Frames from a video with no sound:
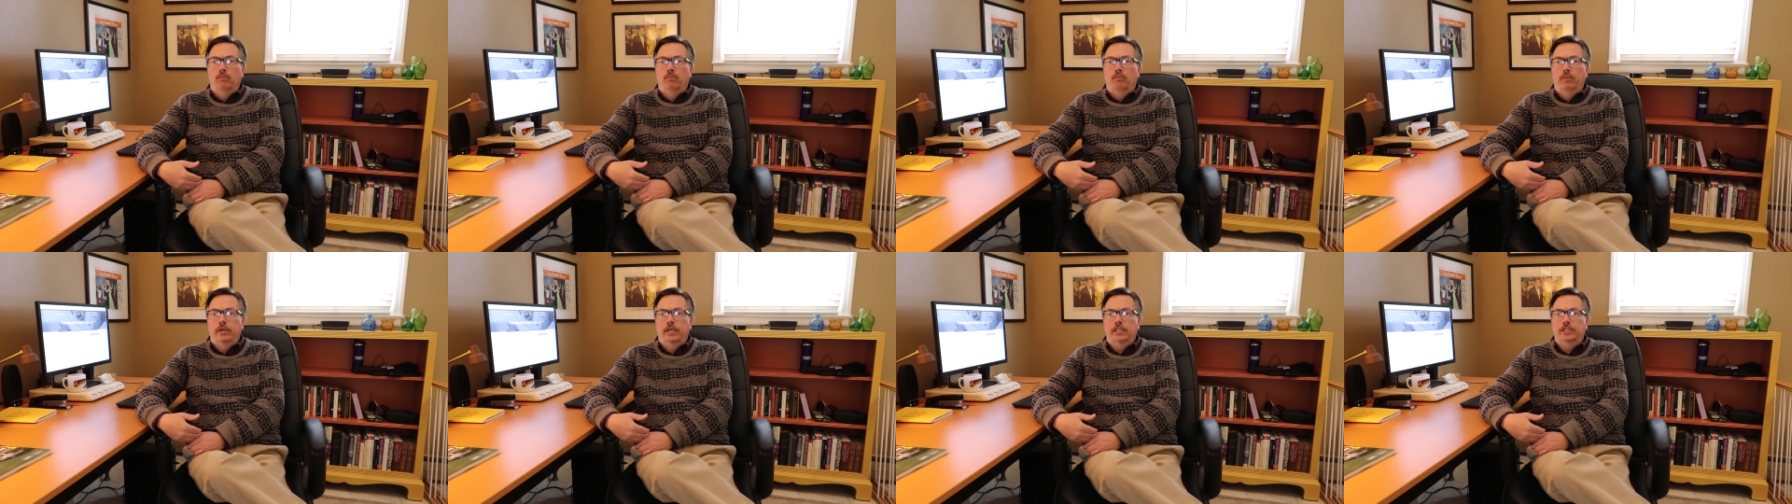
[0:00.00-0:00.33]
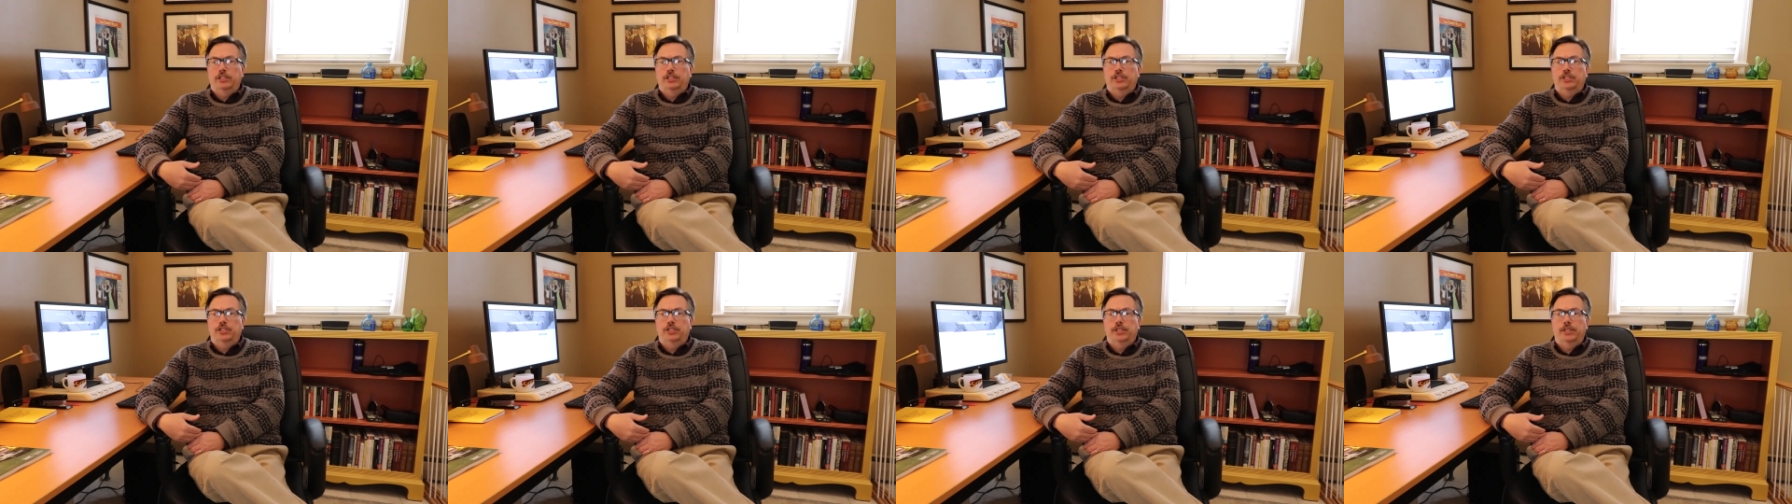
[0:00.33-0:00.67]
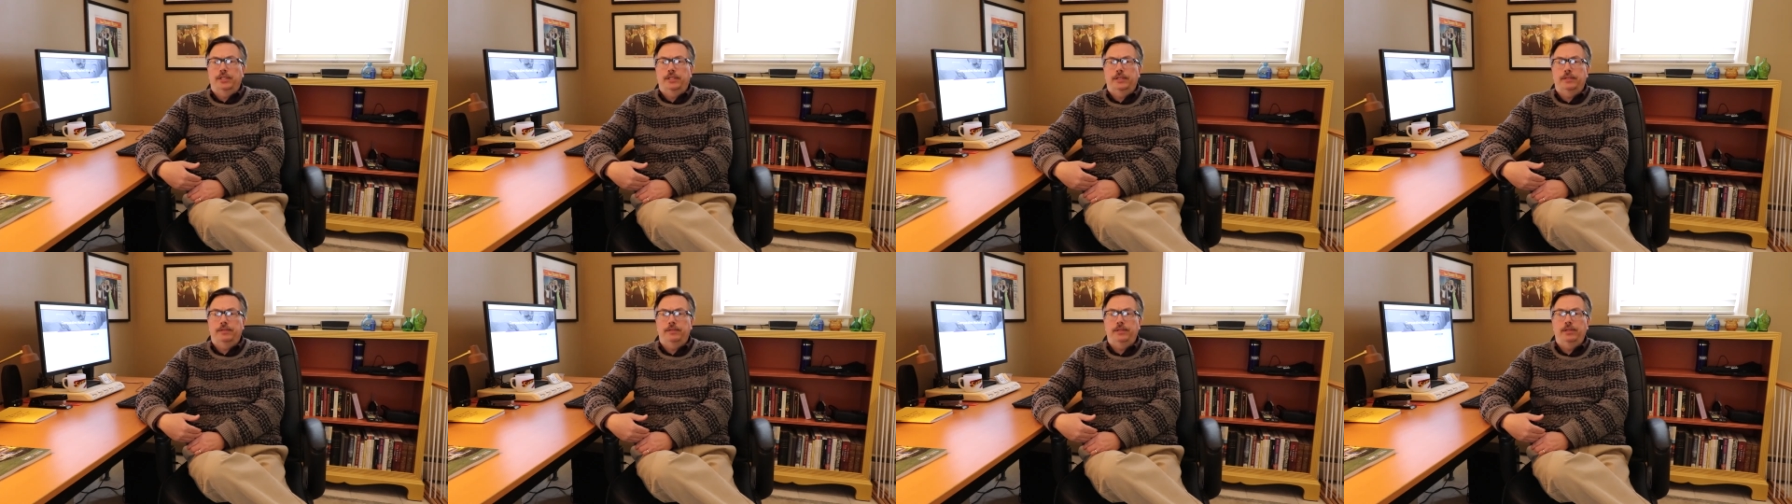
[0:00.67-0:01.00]
which
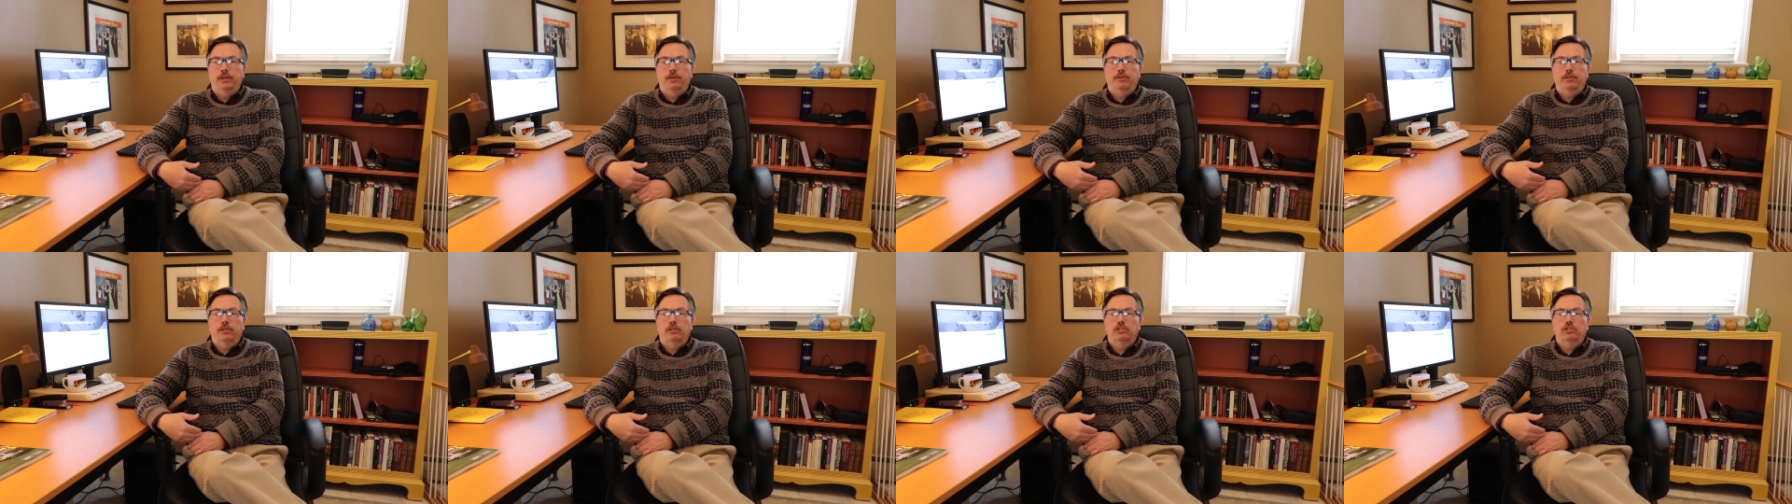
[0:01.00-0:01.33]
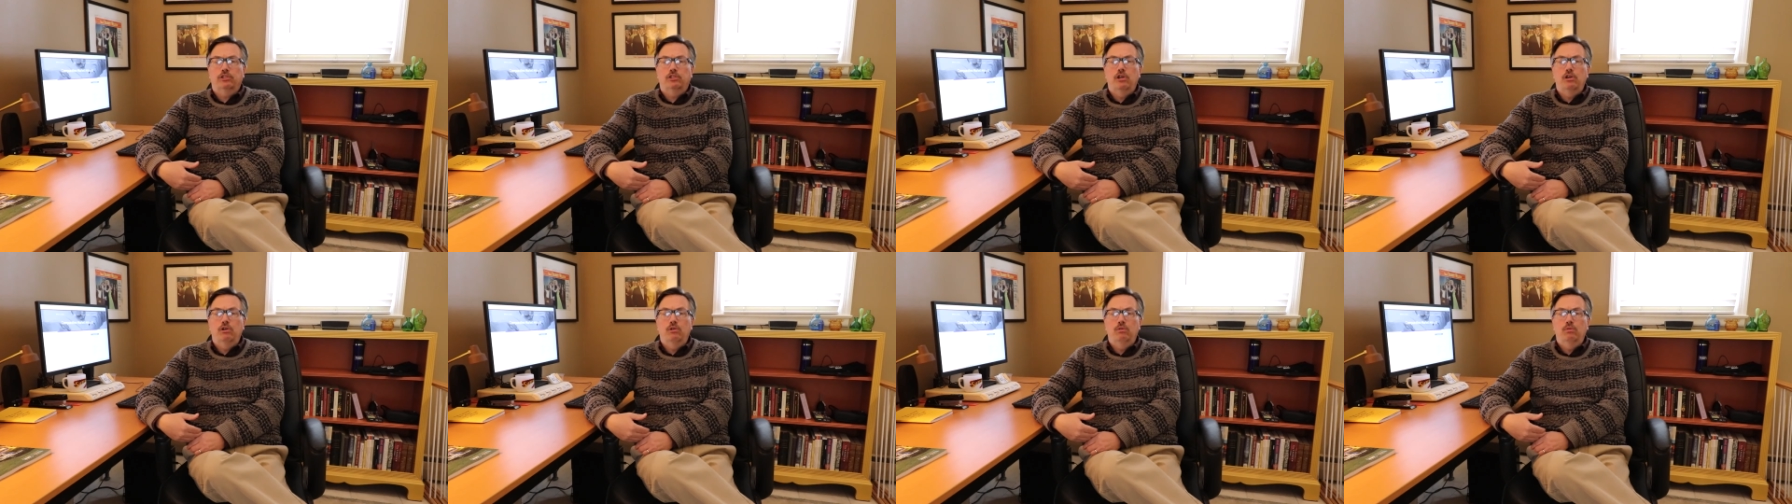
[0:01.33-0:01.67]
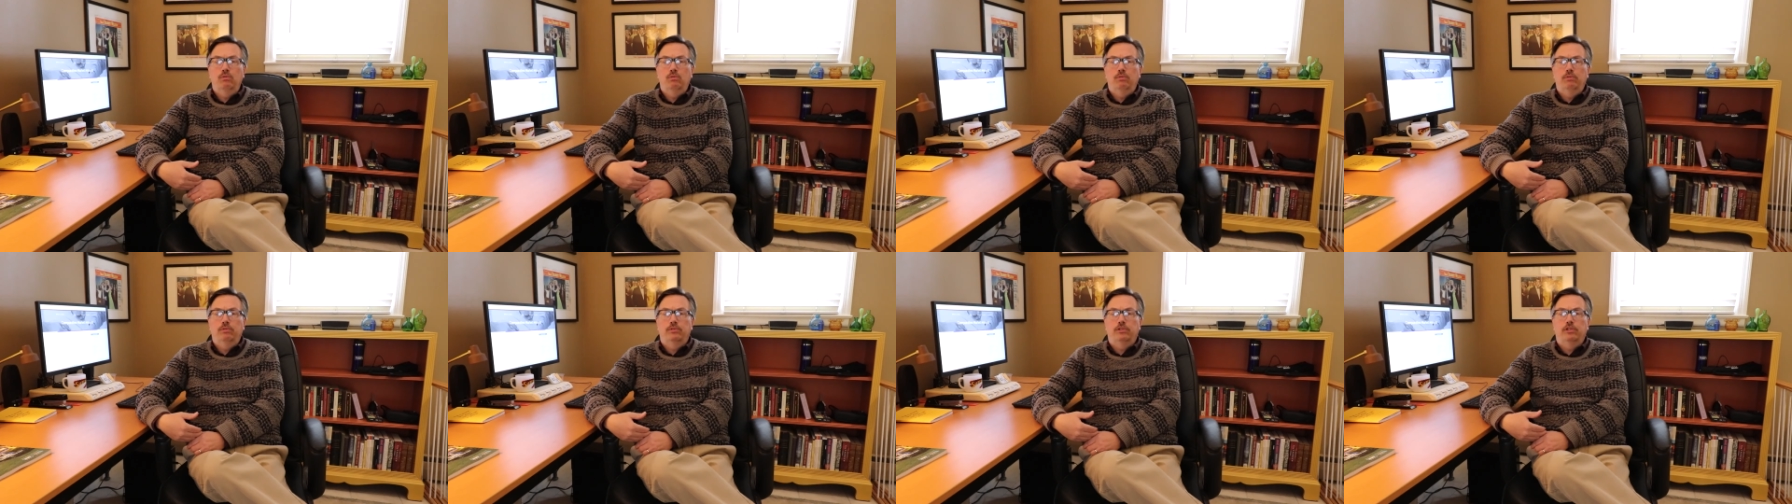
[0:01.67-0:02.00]
there's
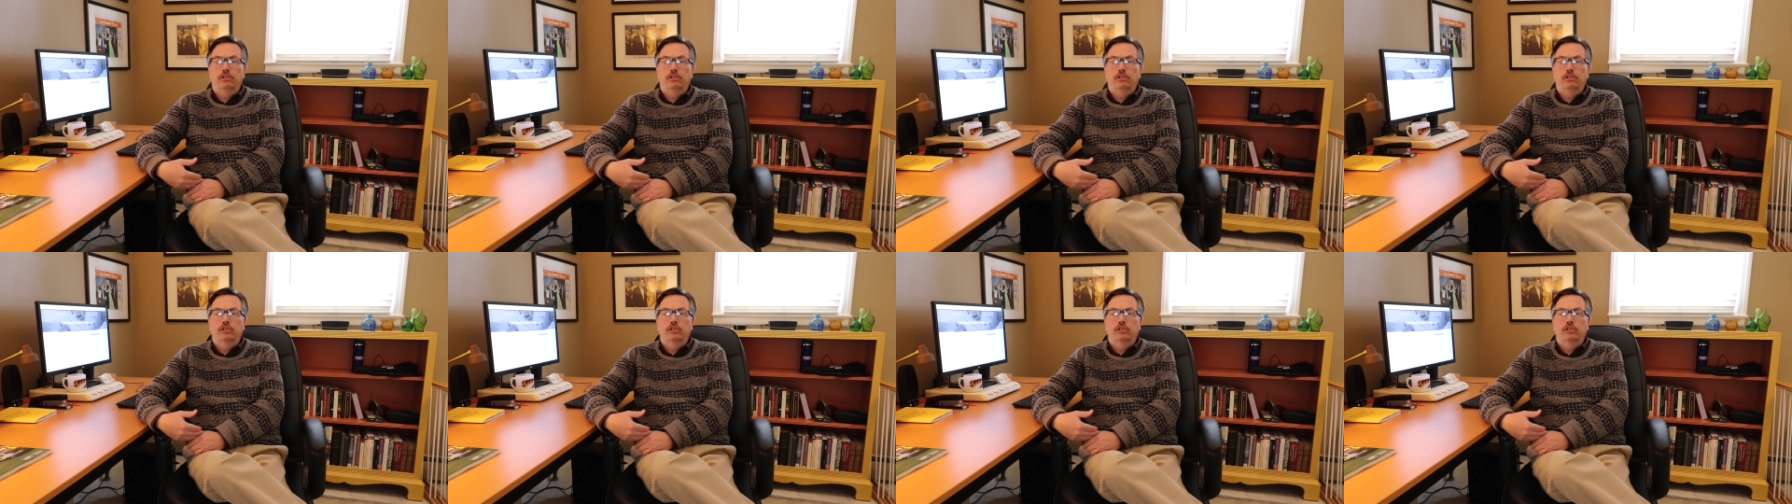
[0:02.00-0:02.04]
no